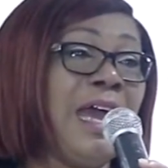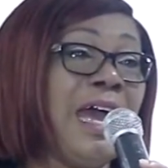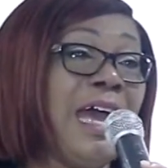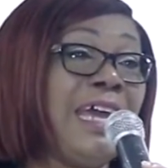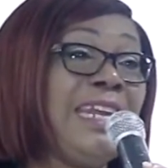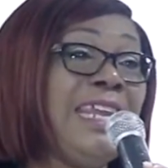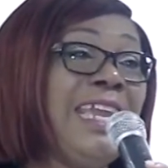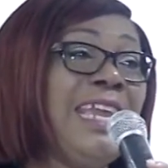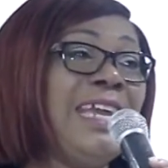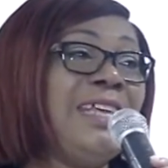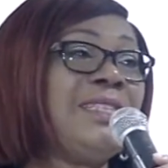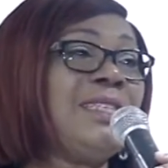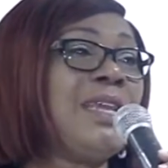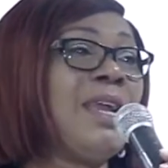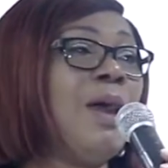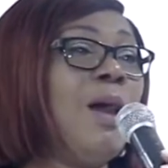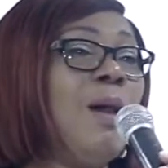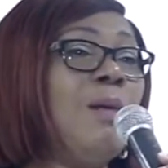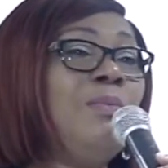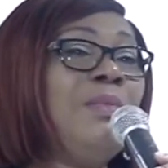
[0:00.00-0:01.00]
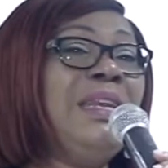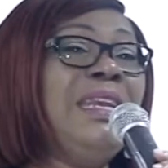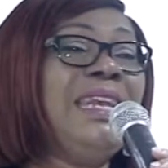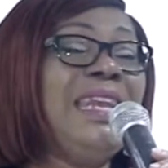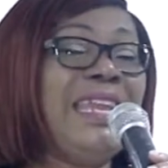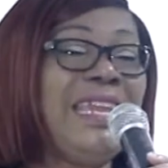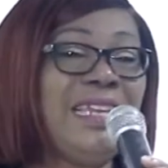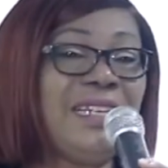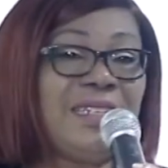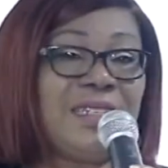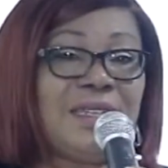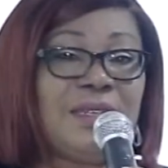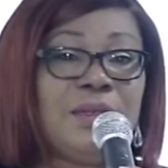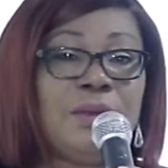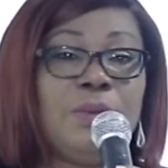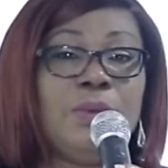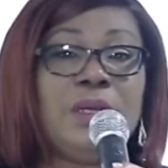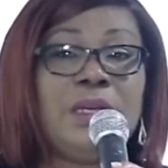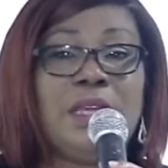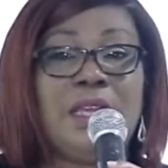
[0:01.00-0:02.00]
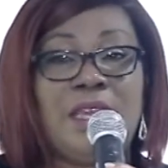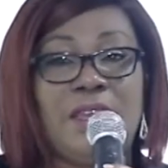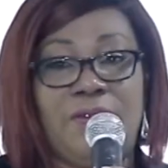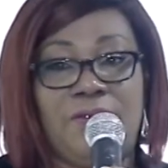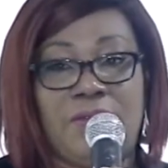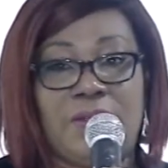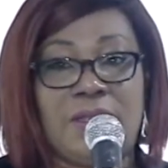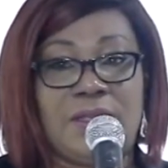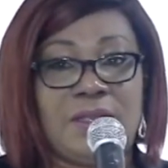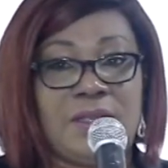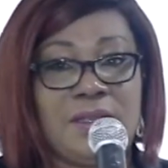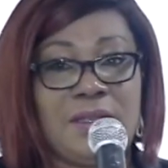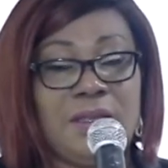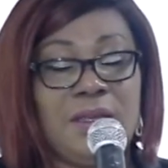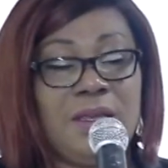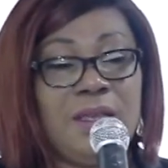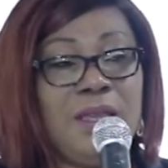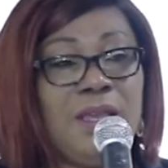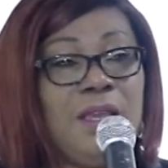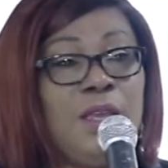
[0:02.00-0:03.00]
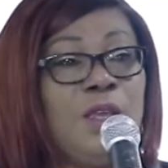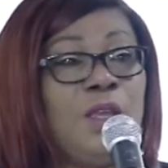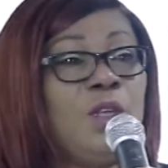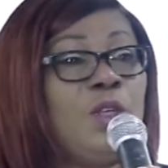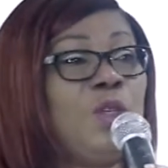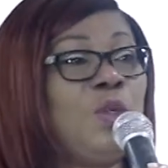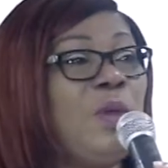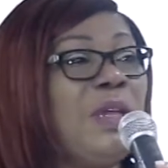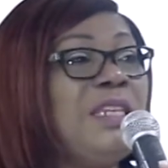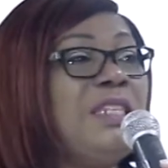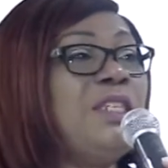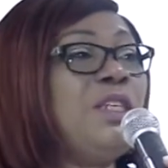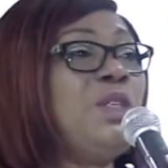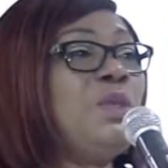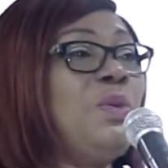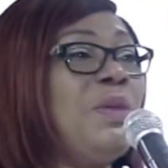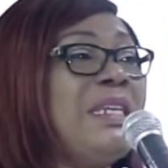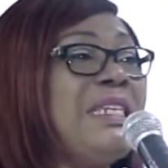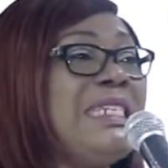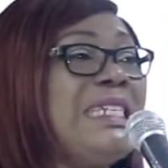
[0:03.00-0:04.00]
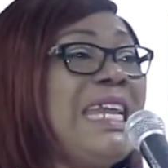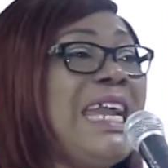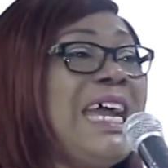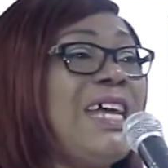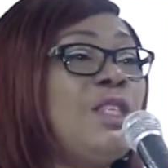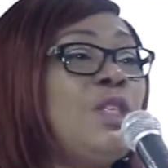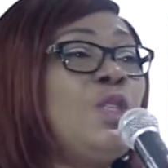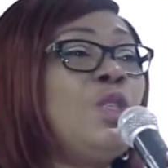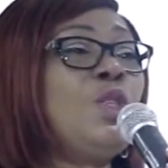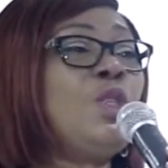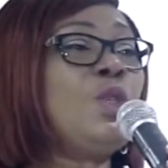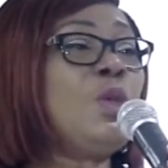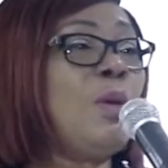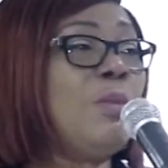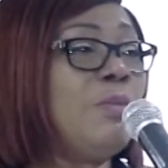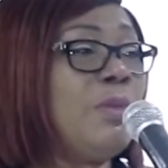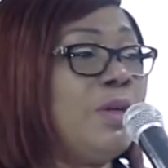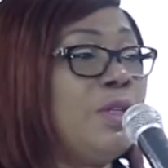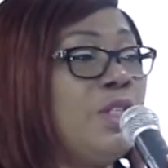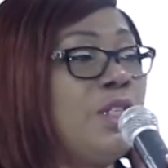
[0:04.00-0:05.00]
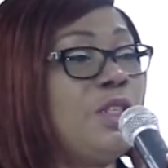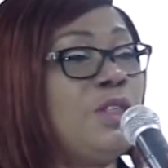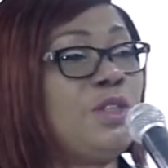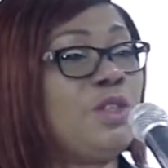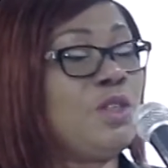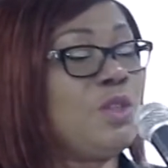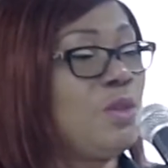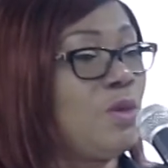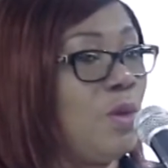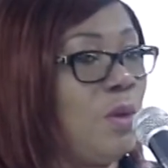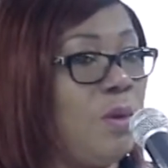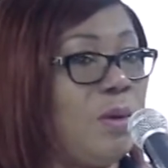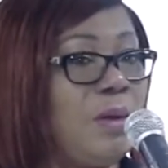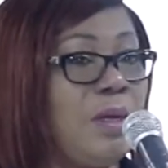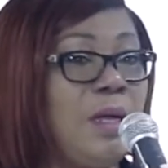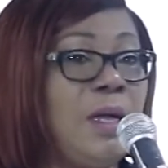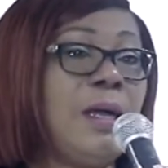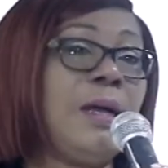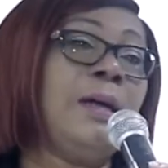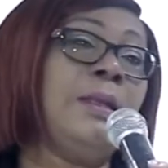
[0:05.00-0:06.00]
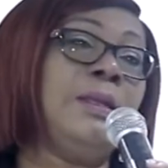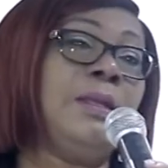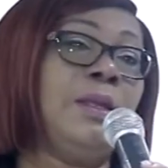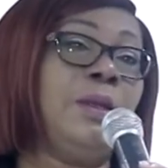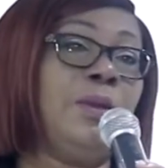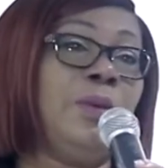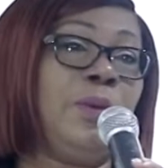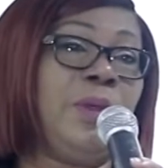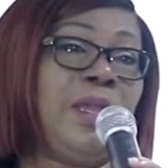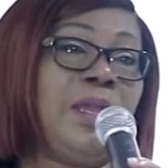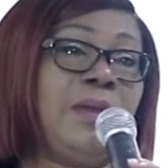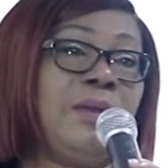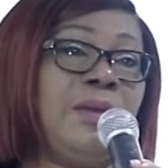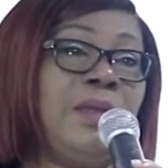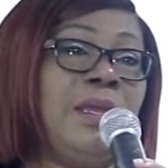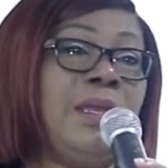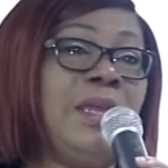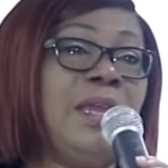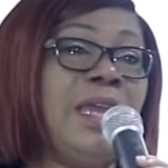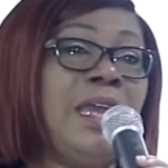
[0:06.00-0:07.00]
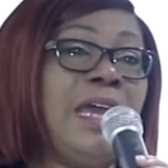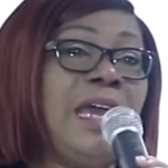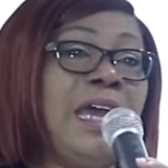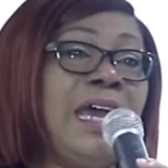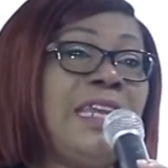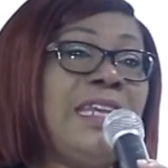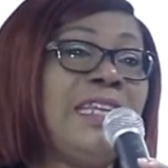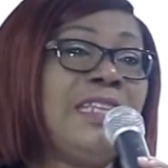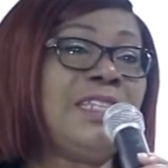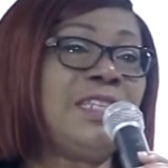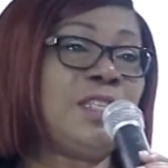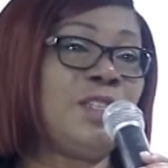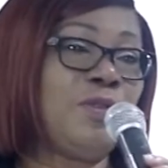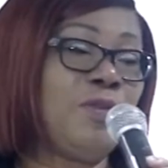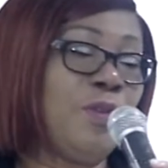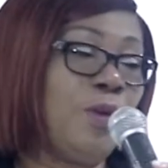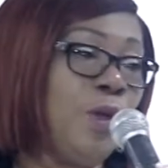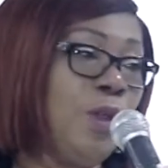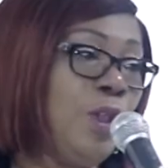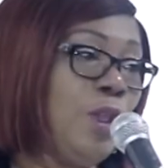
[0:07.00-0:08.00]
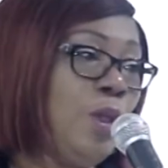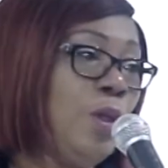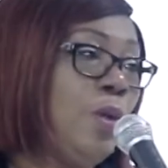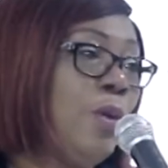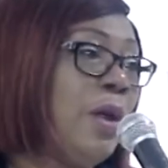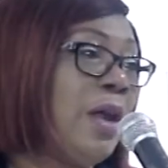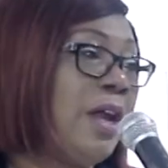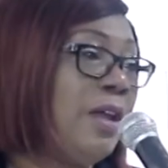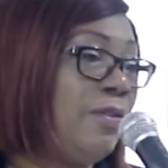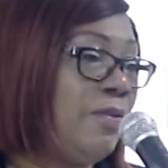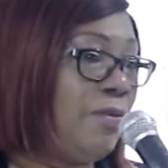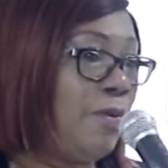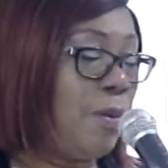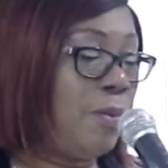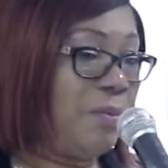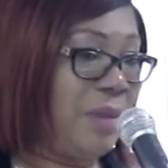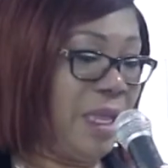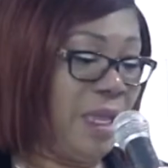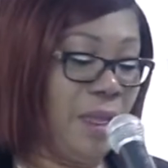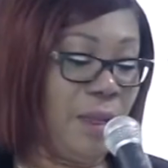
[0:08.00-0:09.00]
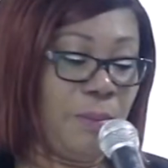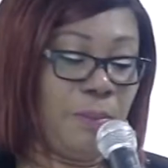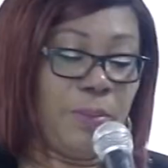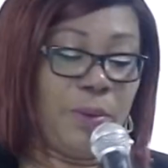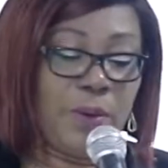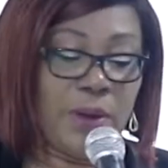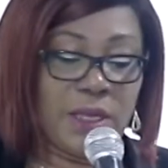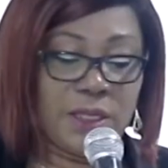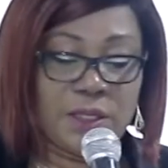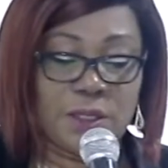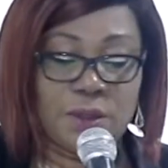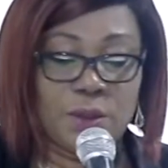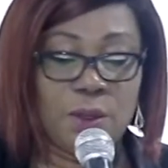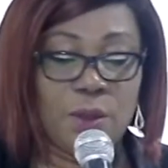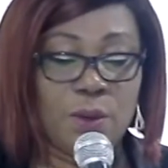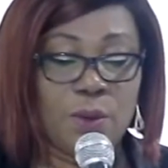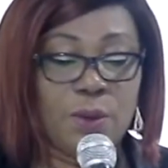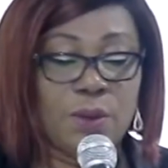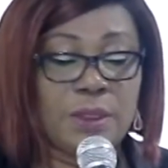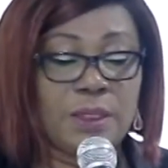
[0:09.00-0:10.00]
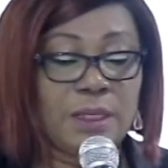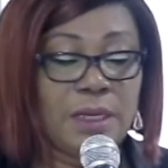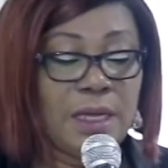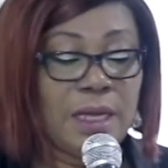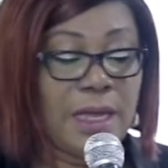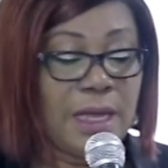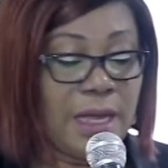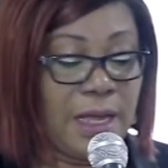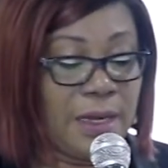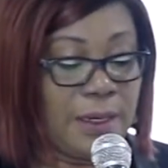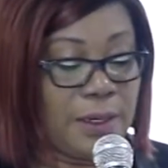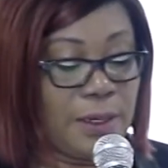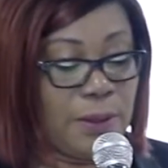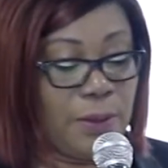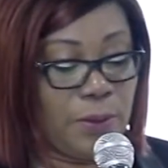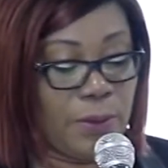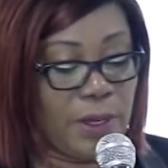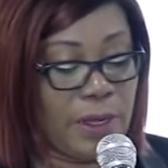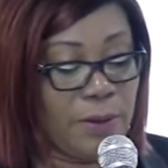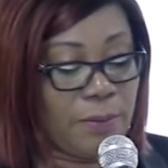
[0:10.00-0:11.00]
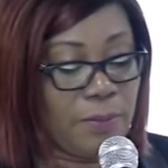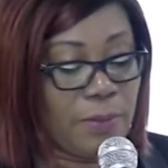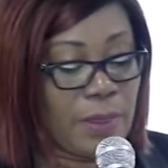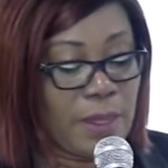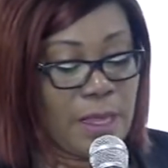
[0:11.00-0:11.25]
And he has come laden with gifts. 2020 has so much in store. Hallelujah. And it is for you and for me. Praise the Lord. Hallelujah.